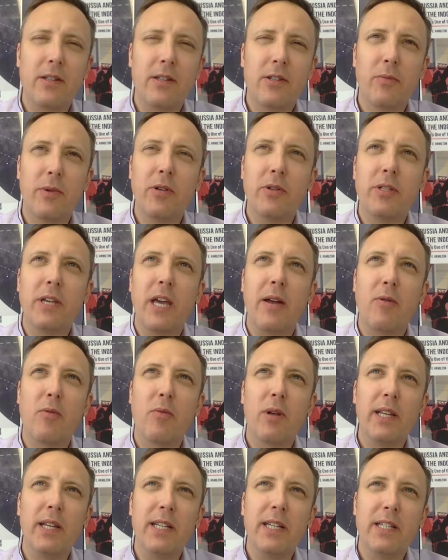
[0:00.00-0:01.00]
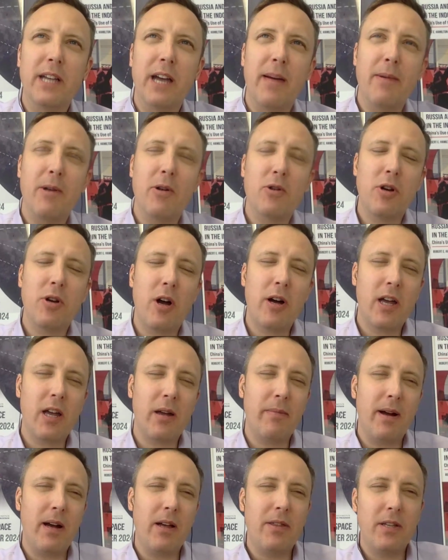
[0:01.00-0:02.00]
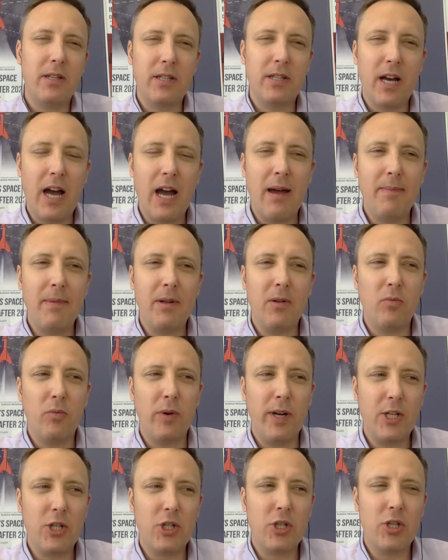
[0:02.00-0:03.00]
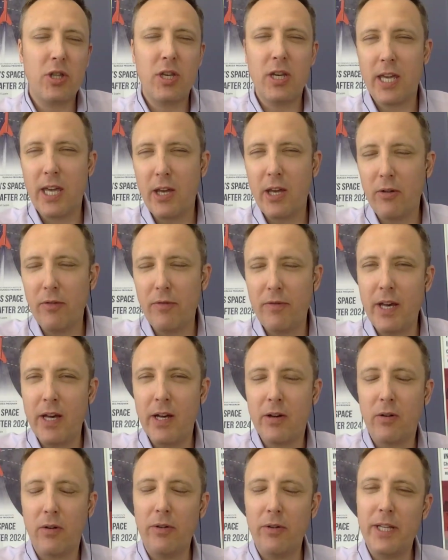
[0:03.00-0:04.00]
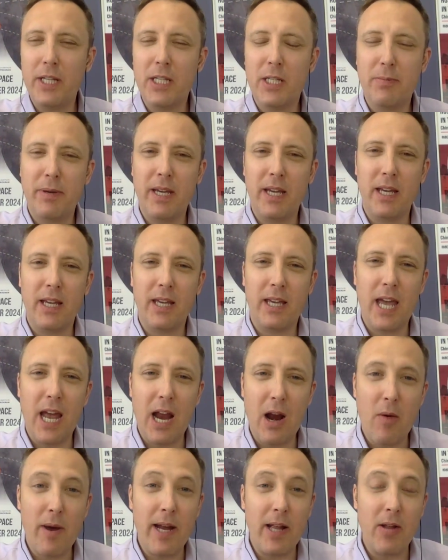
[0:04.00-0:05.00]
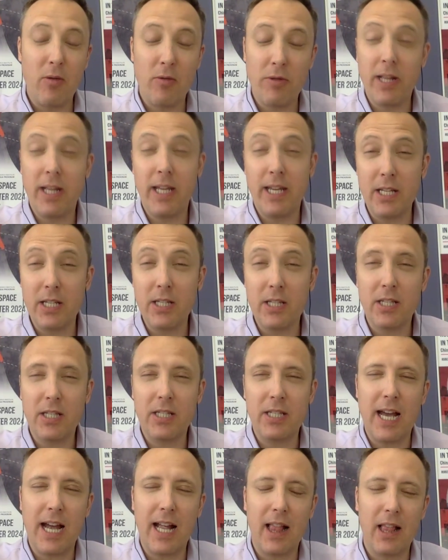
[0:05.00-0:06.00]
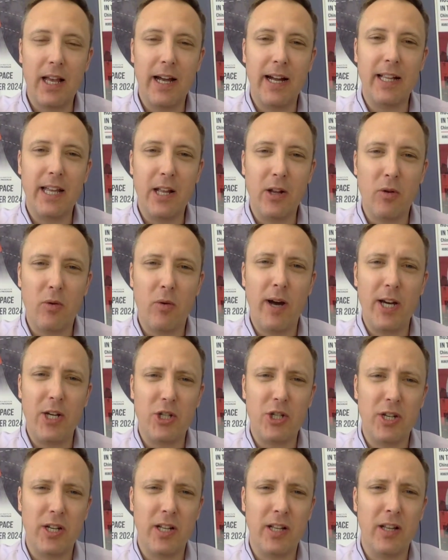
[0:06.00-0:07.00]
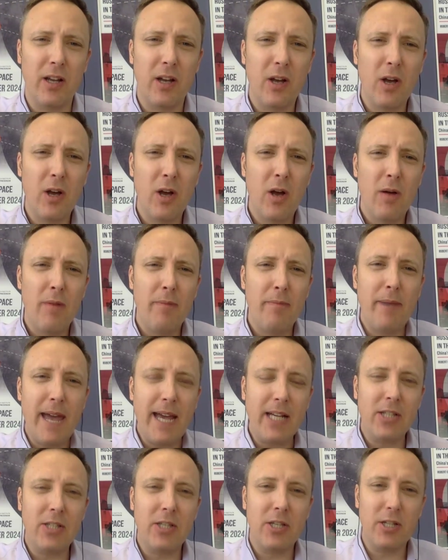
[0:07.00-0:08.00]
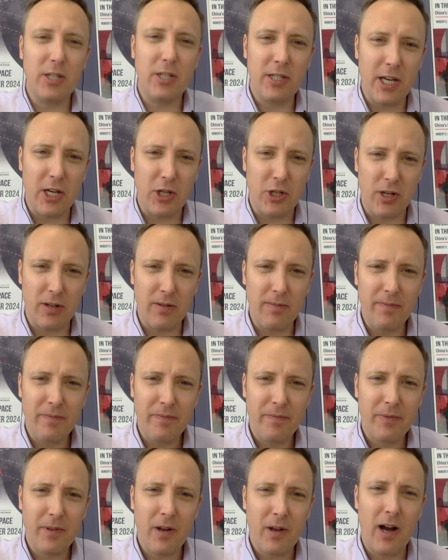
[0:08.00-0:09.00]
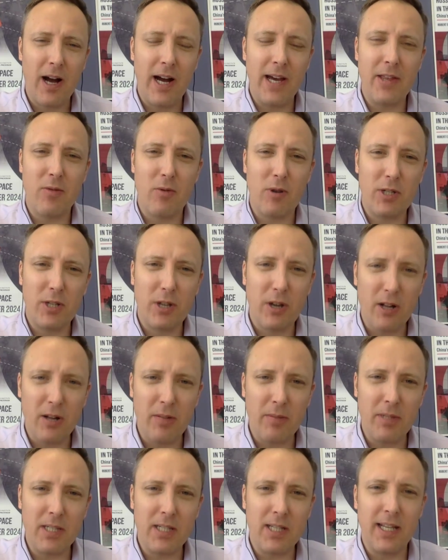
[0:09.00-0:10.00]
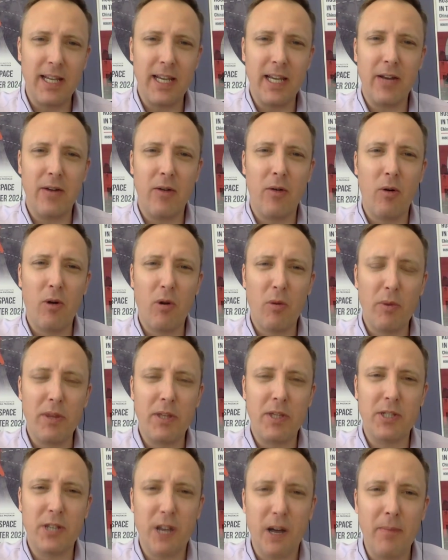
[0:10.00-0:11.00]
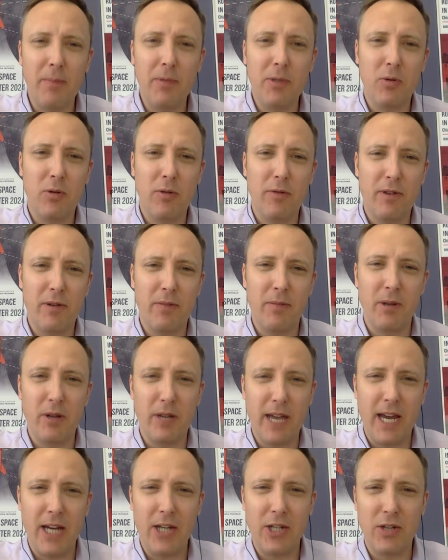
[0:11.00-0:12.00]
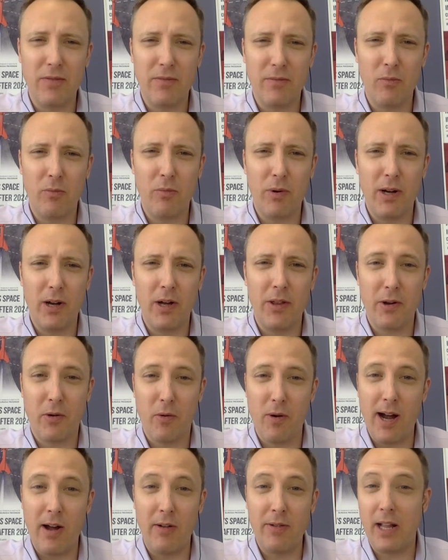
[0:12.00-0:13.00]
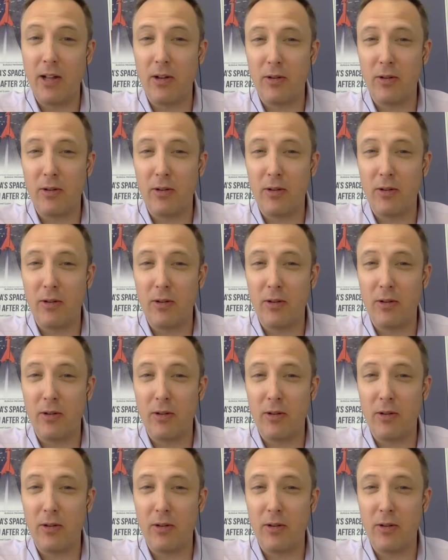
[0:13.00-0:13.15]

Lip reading: And so when you say release time, you're talking about the time in which the kill vehicle that's being carried, or that is the satellite in question, makes the decision, either autonomously or with some sort of communication on the ground.